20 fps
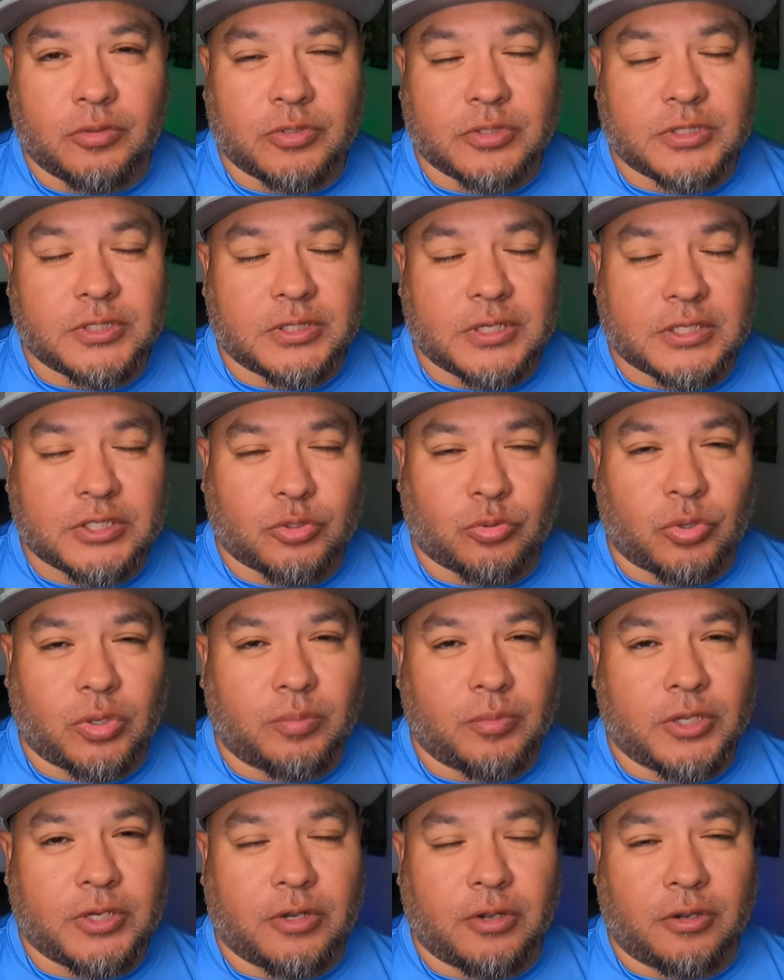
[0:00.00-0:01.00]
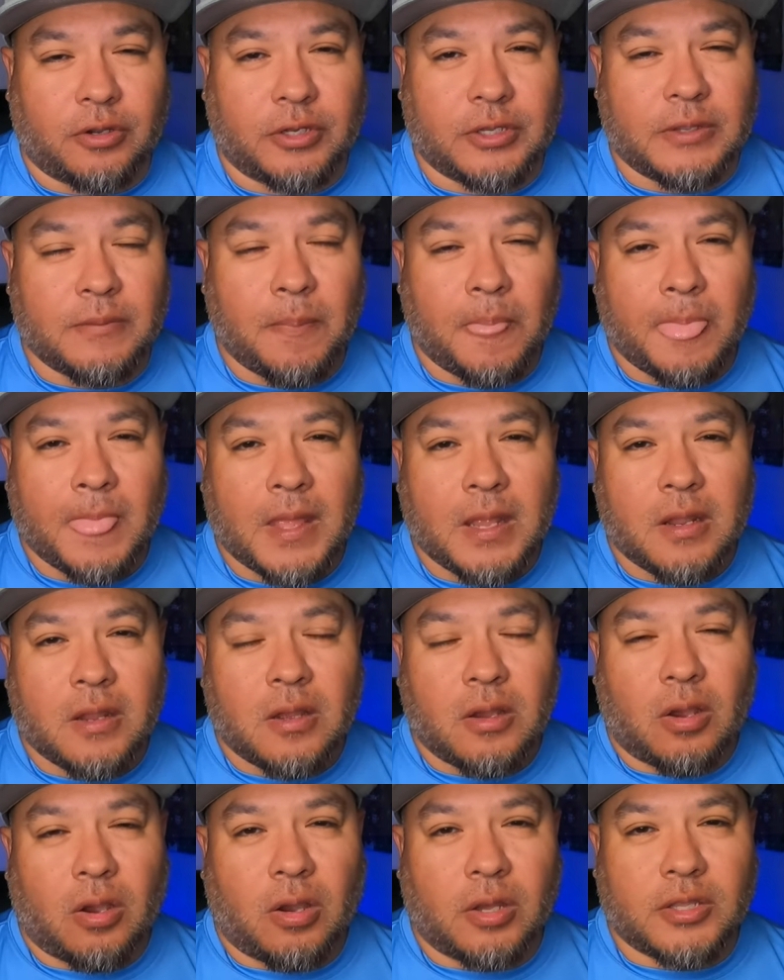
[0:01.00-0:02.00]
It was extremely dirty
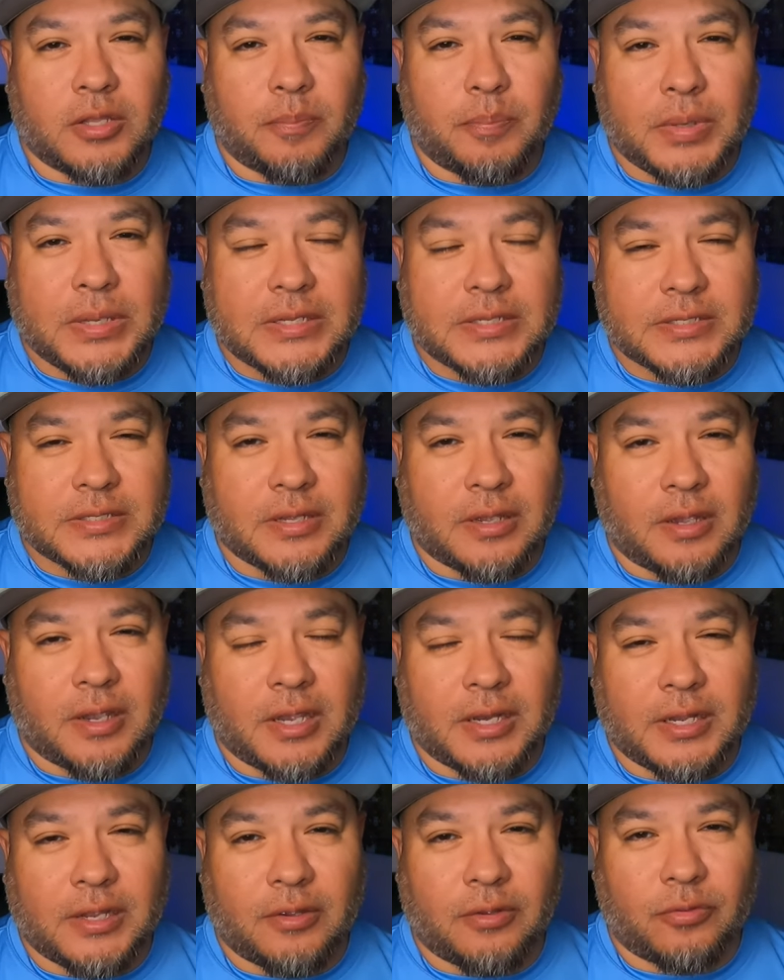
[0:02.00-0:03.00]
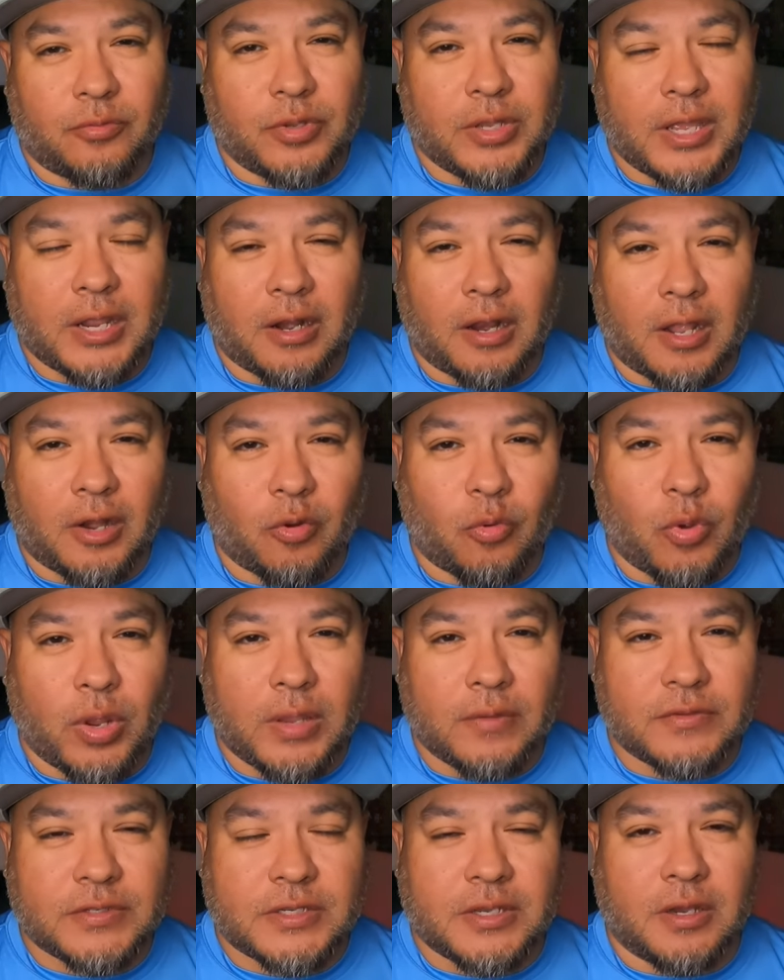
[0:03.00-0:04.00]
on the beach side, and we had a lot of
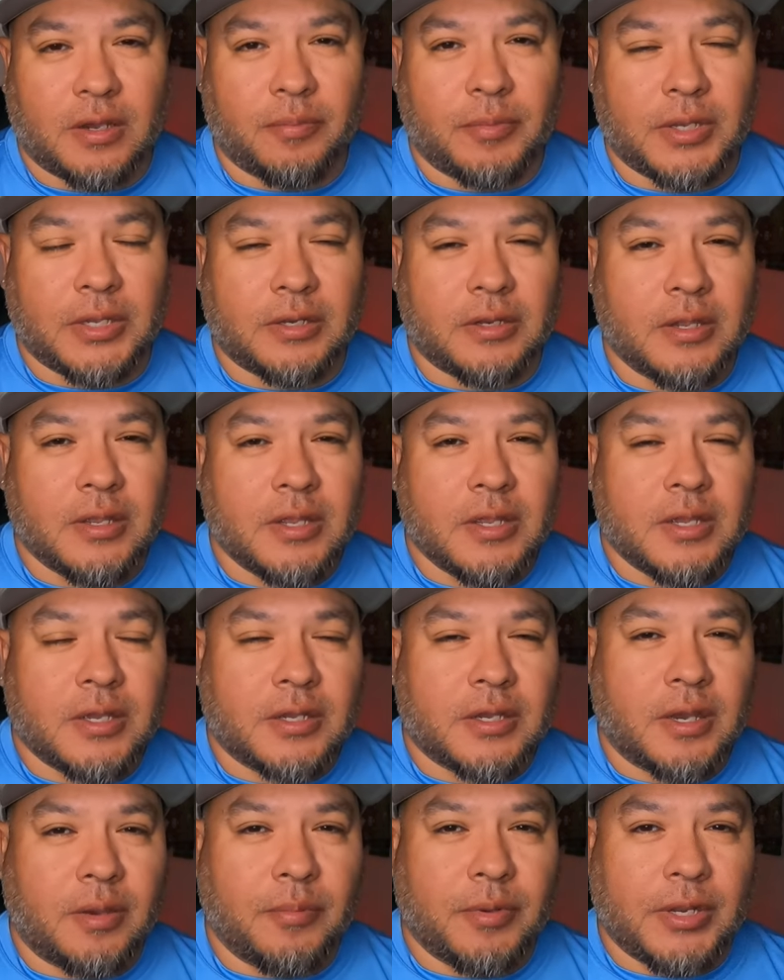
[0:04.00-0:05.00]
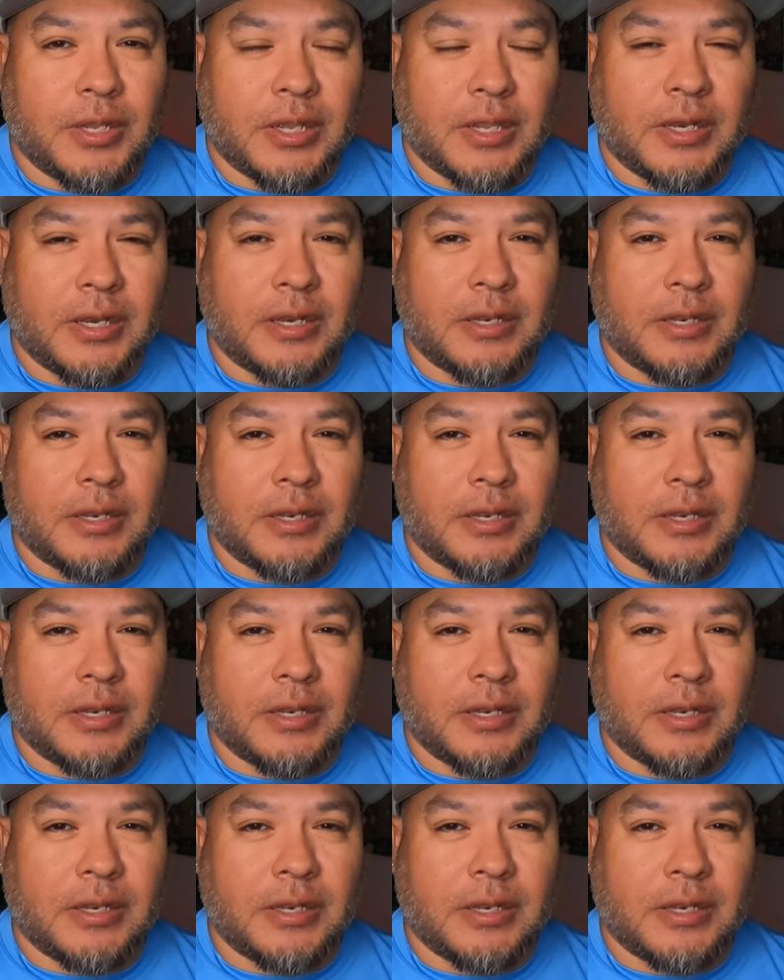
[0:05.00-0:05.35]
waves coming coming in.